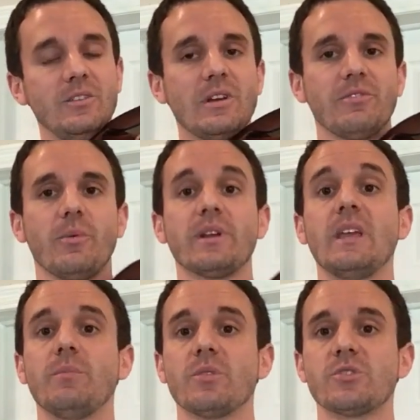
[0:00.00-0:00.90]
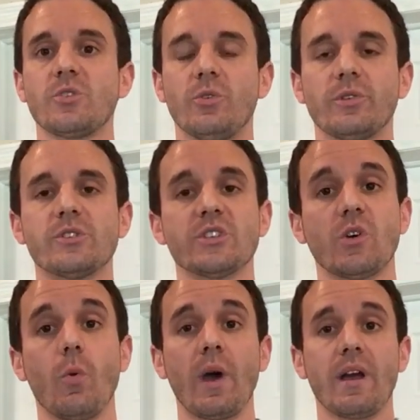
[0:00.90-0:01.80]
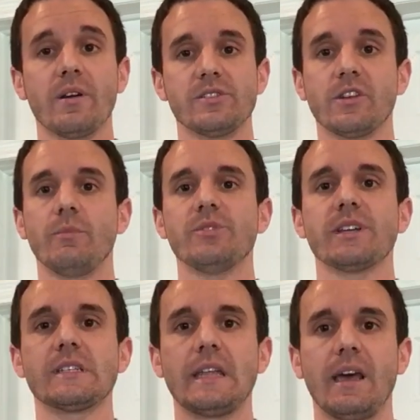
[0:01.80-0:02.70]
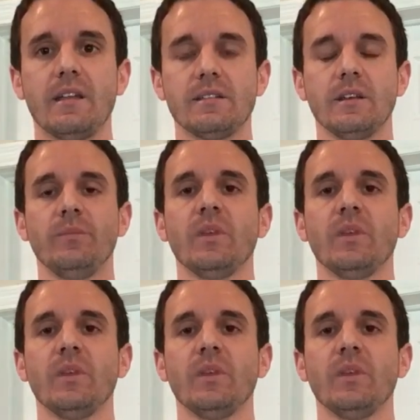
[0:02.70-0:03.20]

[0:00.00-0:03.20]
You definitely want to keep your shoulders square to your music stand